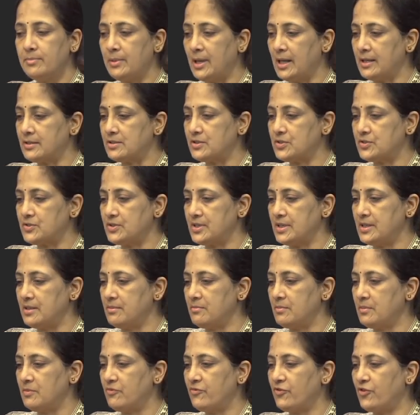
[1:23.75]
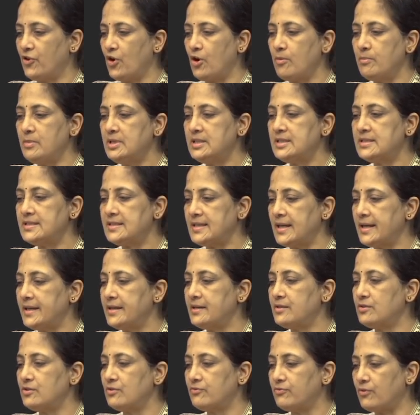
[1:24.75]
bloodstream from its
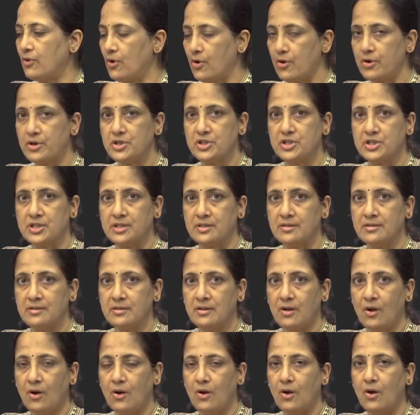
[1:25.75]
site of origin